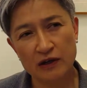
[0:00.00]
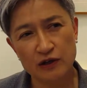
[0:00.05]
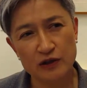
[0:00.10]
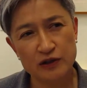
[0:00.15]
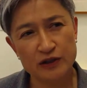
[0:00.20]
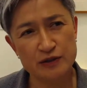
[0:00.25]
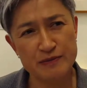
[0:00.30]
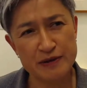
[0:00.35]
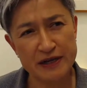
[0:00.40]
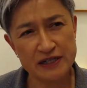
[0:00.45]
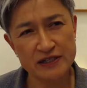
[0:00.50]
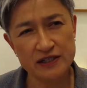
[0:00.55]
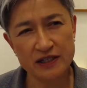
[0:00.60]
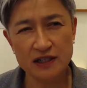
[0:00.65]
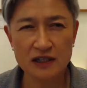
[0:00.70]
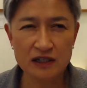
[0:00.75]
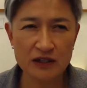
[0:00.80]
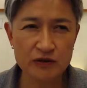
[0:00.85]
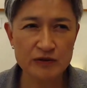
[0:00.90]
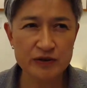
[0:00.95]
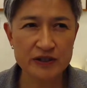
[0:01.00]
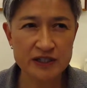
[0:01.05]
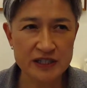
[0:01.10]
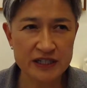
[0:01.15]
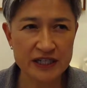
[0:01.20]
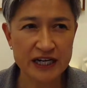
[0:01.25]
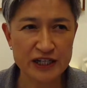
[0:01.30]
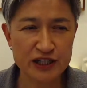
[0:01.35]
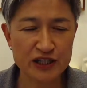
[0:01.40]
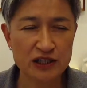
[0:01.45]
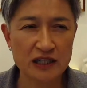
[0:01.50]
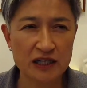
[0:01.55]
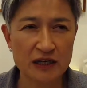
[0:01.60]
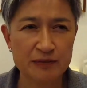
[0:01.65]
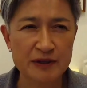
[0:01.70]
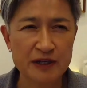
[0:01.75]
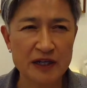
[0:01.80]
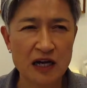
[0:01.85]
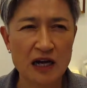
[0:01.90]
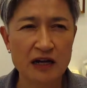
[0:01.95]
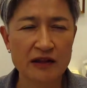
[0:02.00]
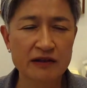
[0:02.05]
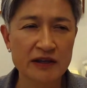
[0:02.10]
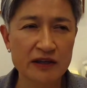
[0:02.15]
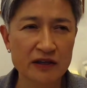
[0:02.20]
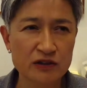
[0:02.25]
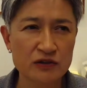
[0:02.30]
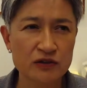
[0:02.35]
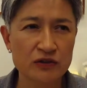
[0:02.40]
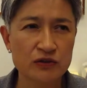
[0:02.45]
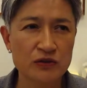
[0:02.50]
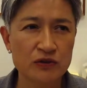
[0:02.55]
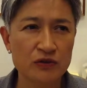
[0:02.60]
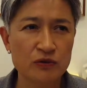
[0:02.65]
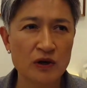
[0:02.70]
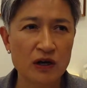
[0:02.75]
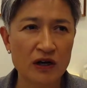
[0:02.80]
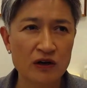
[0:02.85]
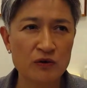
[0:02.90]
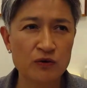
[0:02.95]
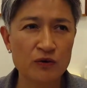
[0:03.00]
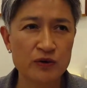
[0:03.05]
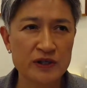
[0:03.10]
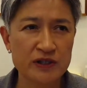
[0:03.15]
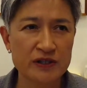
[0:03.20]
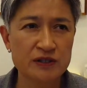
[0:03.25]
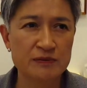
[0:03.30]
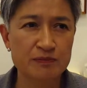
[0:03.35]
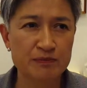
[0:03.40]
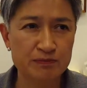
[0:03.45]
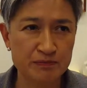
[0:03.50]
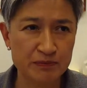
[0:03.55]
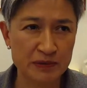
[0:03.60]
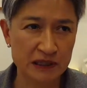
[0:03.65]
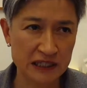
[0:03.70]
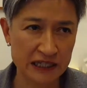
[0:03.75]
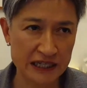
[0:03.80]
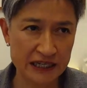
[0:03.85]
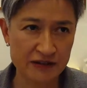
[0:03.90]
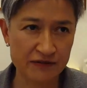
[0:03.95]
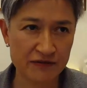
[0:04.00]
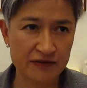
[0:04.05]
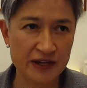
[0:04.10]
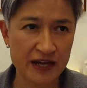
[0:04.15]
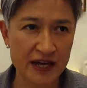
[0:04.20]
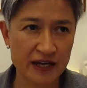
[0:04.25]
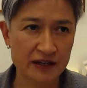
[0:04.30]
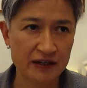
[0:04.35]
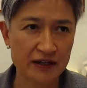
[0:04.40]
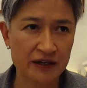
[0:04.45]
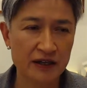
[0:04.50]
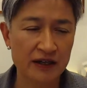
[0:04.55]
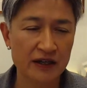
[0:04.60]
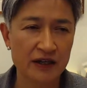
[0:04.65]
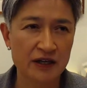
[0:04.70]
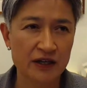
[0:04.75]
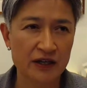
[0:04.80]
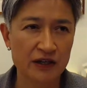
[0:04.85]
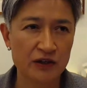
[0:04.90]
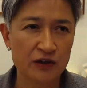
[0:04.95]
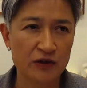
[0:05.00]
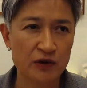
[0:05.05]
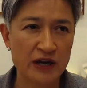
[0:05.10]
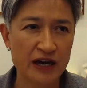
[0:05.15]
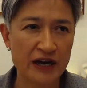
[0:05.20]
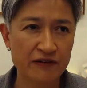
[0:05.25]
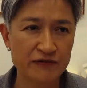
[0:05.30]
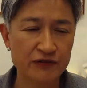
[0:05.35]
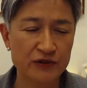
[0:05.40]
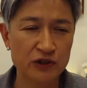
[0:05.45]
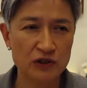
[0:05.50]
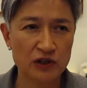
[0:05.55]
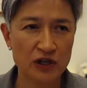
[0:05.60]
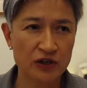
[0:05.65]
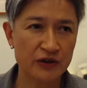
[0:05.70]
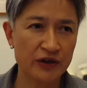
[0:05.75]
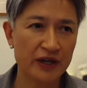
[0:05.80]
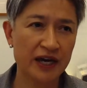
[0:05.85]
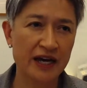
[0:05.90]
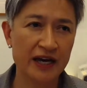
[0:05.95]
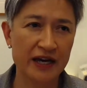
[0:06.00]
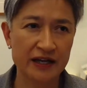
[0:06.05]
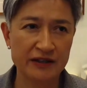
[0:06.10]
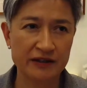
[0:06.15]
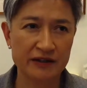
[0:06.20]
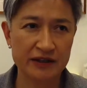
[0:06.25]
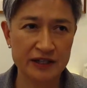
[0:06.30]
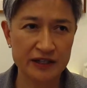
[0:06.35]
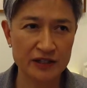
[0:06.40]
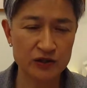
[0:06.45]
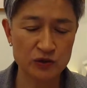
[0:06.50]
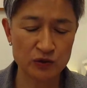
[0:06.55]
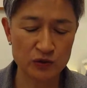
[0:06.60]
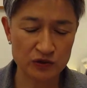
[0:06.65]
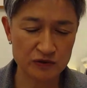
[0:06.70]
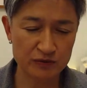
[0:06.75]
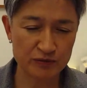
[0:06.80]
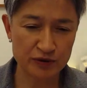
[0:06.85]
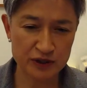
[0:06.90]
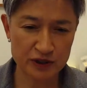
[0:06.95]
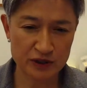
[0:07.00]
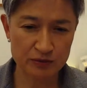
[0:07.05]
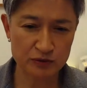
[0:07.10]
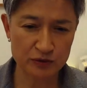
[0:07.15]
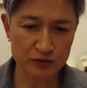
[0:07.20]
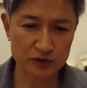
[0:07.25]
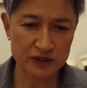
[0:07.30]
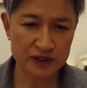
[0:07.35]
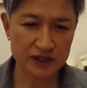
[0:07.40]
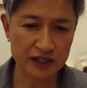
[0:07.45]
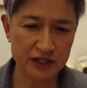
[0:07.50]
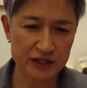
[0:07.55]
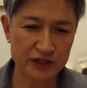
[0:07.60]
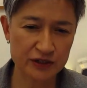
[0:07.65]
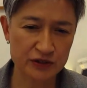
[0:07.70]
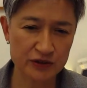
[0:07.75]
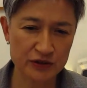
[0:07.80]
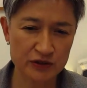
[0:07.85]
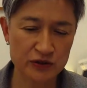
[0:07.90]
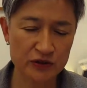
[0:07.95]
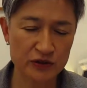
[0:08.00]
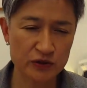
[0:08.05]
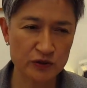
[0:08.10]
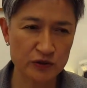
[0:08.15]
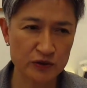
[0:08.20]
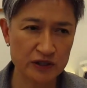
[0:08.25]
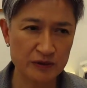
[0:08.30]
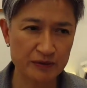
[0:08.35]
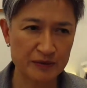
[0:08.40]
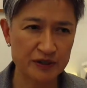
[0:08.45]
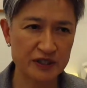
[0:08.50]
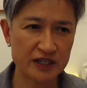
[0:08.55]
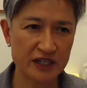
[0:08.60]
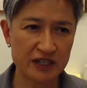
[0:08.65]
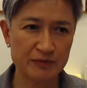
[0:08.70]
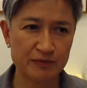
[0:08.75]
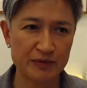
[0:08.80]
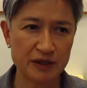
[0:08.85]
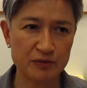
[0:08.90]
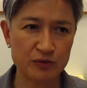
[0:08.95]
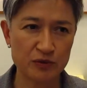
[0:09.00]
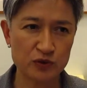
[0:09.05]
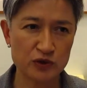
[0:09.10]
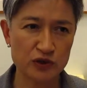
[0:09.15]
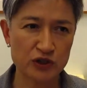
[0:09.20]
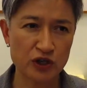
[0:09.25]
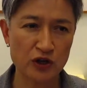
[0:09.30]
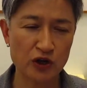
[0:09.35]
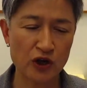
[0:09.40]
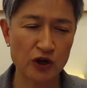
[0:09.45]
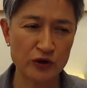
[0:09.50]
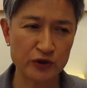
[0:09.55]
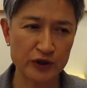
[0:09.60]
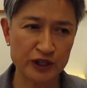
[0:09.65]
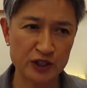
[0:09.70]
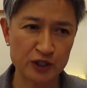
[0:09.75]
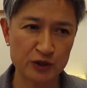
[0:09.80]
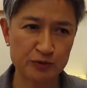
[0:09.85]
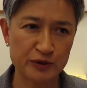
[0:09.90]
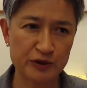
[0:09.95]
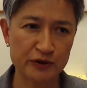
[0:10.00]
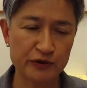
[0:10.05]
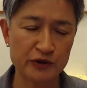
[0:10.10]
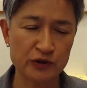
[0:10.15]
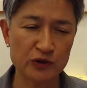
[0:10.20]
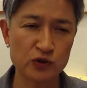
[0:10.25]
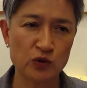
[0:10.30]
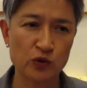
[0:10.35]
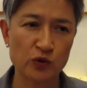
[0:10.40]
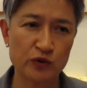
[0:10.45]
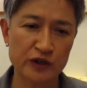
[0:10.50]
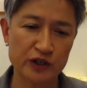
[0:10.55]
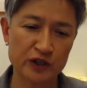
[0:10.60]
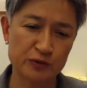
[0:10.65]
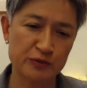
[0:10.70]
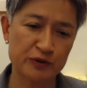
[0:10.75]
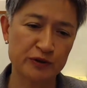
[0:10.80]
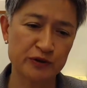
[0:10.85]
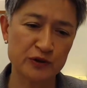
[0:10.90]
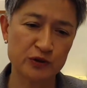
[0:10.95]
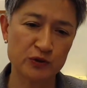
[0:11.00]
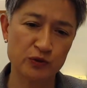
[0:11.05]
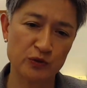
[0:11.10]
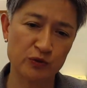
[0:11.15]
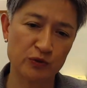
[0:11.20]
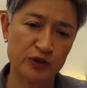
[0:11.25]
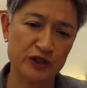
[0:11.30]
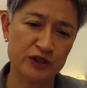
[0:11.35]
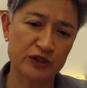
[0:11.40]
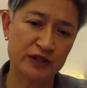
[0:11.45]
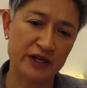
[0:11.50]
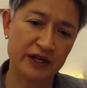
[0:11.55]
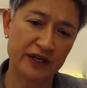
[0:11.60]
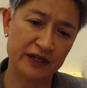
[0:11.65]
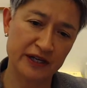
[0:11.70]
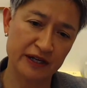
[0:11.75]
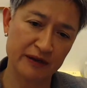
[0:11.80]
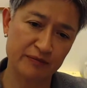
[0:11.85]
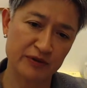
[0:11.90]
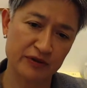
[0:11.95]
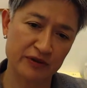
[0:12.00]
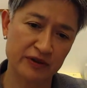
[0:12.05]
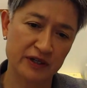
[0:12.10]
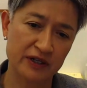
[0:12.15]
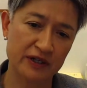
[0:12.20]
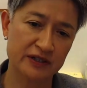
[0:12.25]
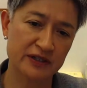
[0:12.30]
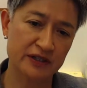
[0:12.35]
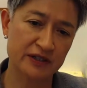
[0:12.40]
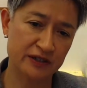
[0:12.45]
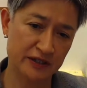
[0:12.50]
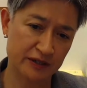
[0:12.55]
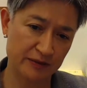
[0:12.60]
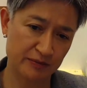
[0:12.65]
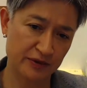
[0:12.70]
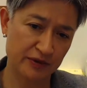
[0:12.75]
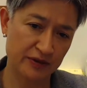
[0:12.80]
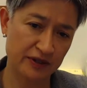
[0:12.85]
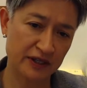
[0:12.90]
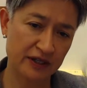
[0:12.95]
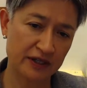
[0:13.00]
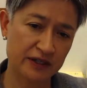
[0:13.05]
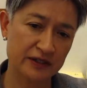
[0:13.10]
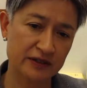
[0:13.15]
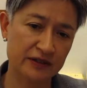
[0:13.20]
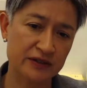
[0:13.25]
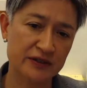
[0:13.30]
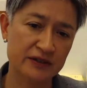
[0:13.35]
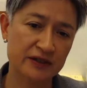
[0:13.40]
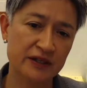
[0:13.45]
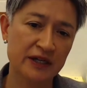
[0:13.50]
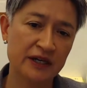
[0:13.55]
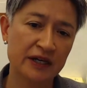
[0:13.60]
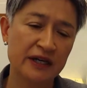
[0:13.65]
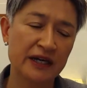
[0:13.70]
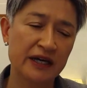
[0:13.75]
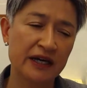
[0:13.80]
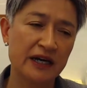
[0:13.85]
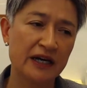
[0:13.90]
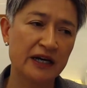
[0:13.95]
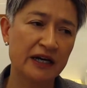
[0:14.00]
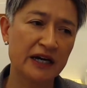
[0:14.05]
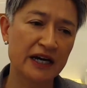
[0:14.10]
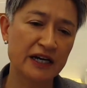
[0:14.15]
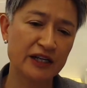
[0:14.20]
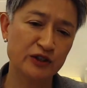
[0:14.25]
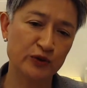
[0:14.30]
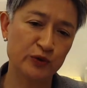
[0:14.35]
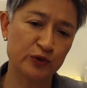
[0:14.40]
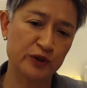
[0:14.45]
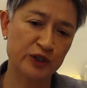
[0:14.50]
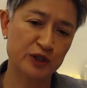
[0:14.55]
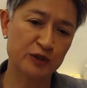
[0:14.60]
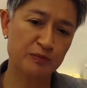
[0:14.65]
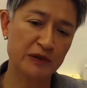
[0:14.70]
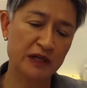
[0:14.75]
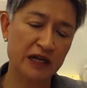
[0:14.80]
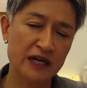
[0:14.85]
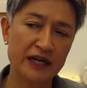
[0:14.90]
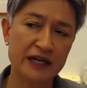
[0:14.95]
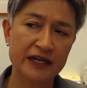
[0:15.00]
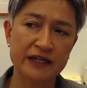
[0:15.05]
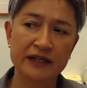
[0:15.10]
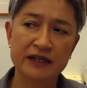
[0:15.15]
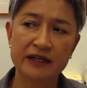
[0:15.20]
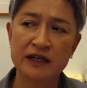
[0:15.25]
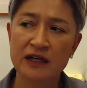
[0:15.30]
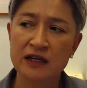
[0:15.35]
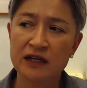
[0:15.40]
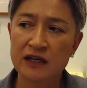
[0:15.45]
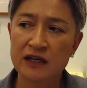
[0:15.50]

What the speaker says: domestically or internationally, I mean, I always believe that you have to locate these sorts of principled discussions to some extent in people's own experience or experience with which they can empathise and sympathise, and to explain,